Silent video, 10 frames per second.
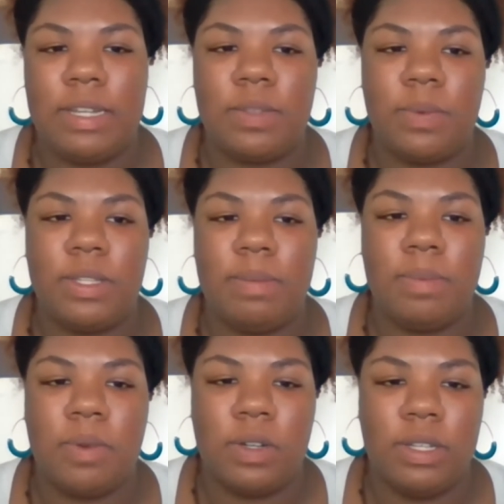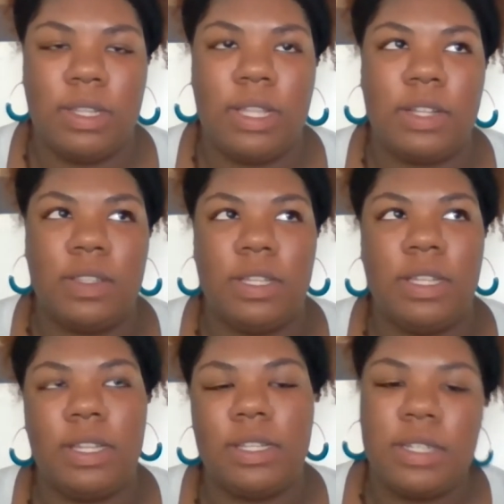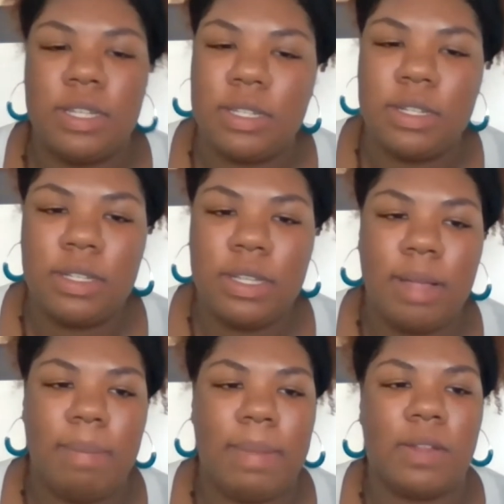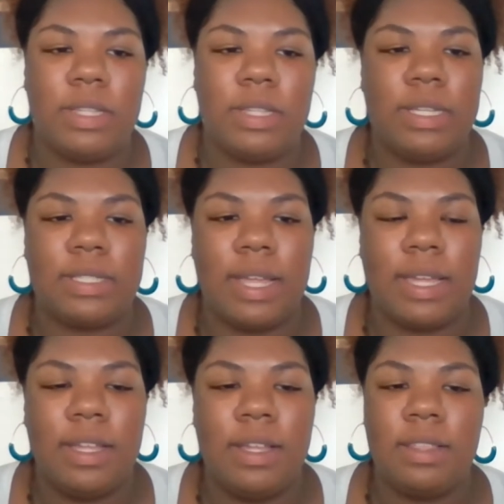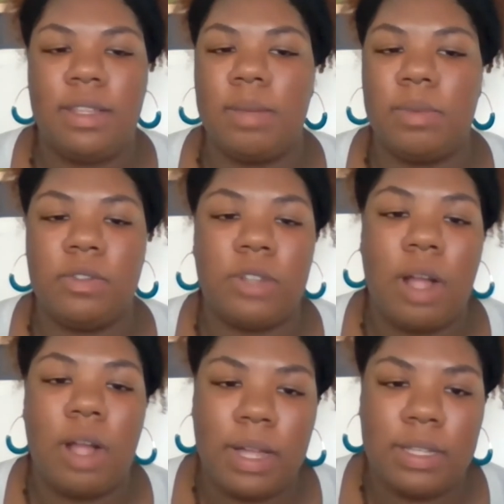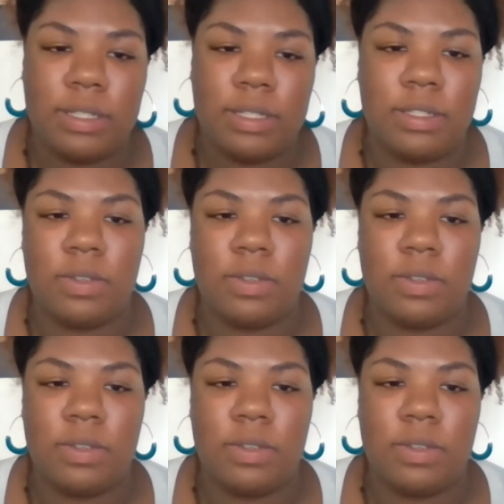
really important that they're thinking intentionally about things like the number of drop boxes,